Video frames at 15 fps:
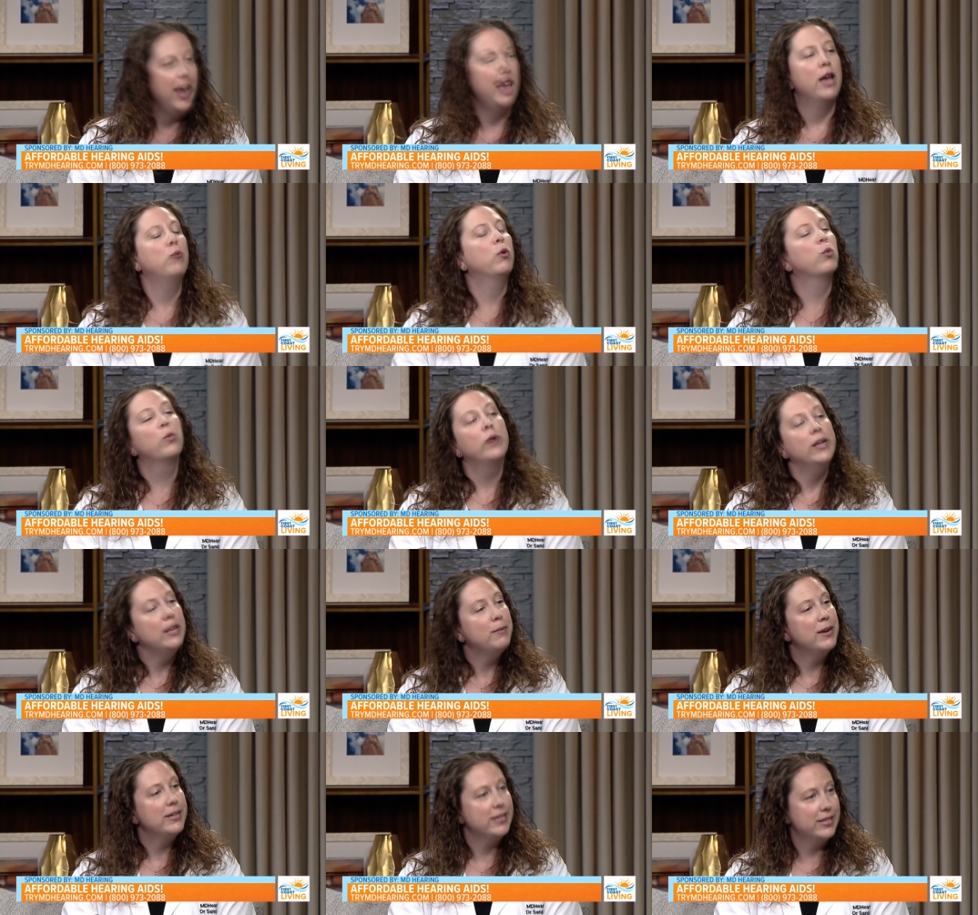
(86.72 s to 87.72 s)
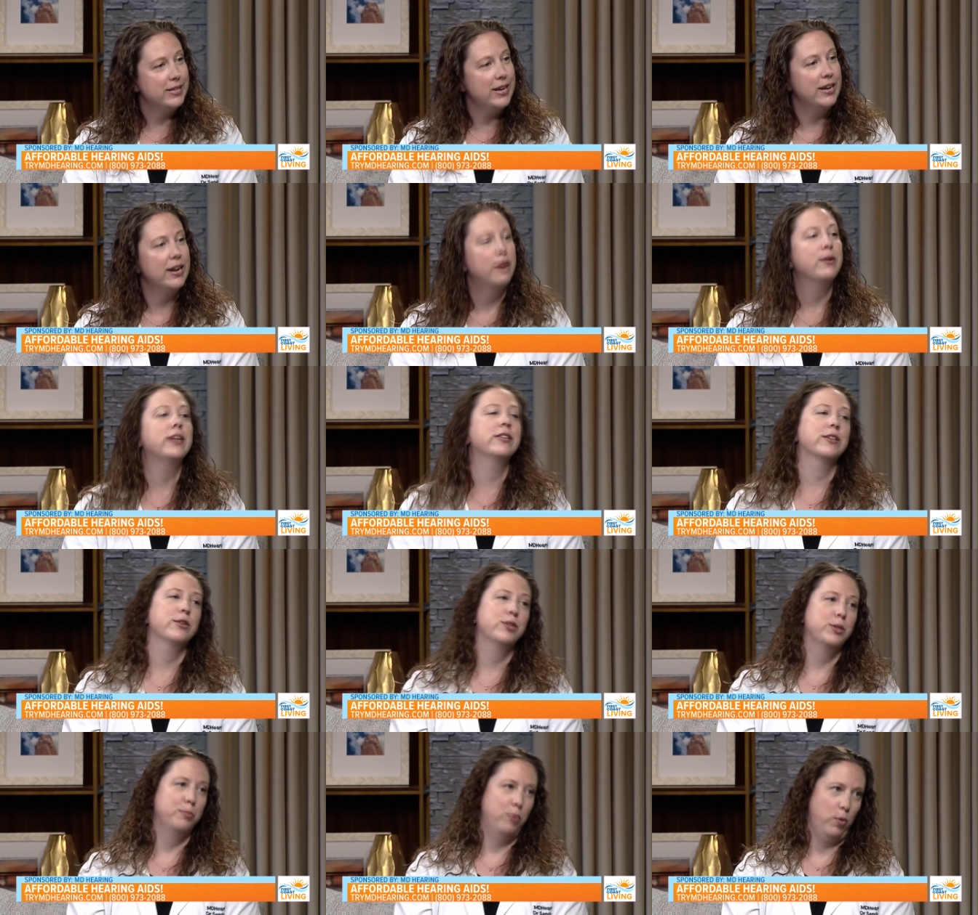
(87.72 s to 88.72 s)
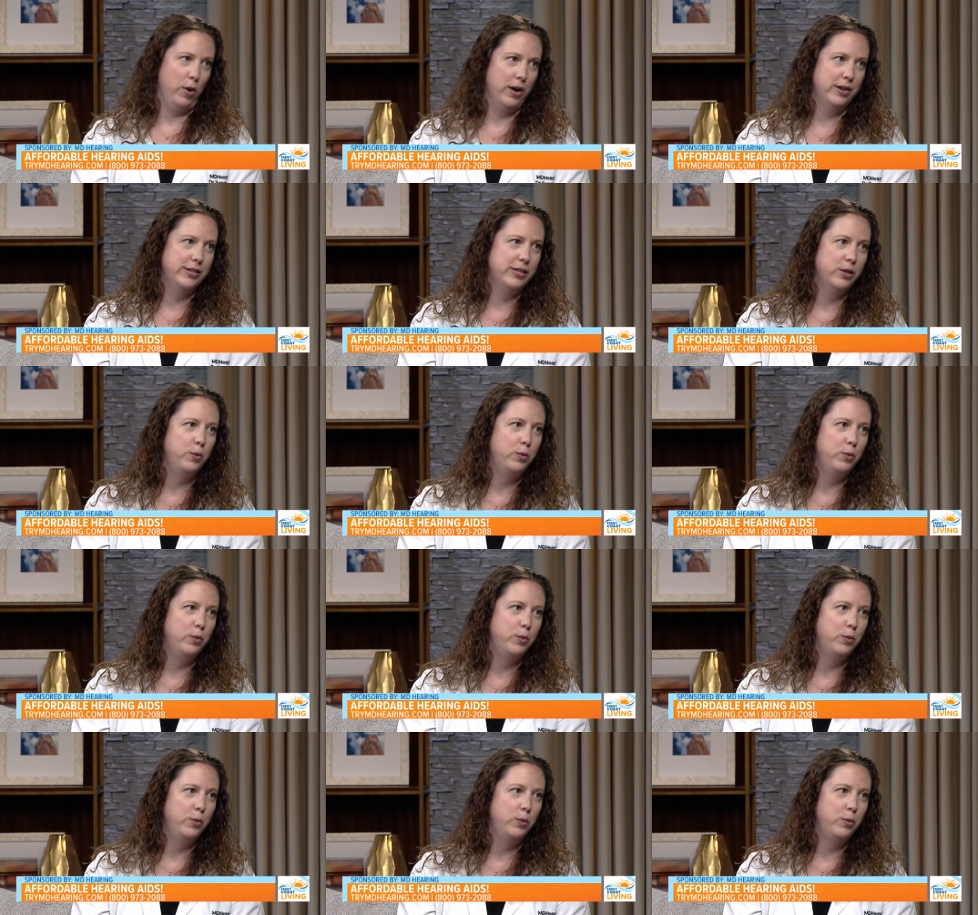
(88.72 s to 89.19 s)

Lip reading: and what really makes us stand out is our support.